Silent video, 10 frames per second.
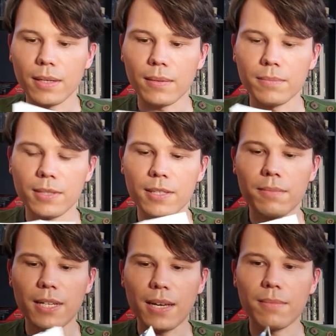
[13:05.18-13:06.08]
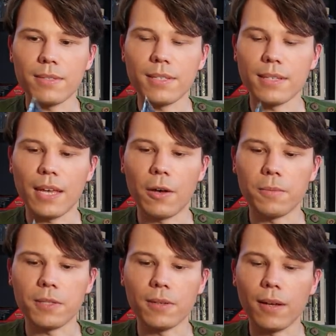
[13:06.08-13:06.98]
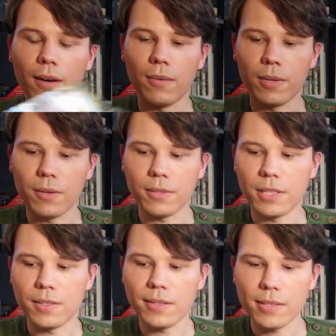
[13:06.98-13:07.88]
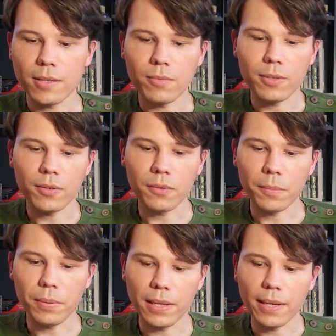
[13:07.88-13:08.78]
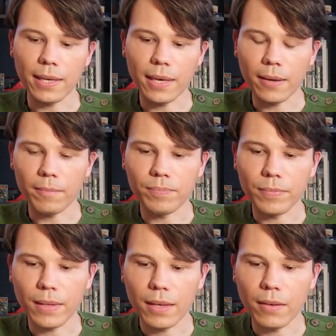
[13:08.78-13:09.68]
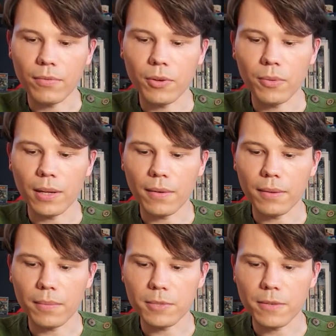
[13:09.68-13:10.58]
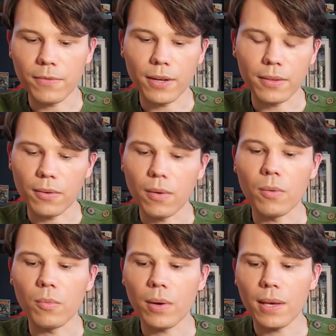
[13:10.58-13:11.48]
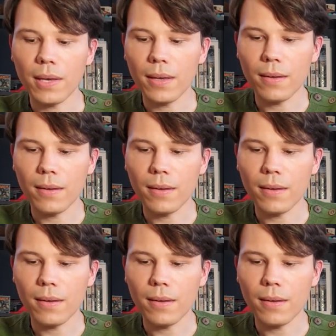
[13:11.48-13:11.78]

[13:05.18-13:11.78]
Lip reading: Sometimes it helps a lot when you're teaching someone new to play a game if you allow them to find their own way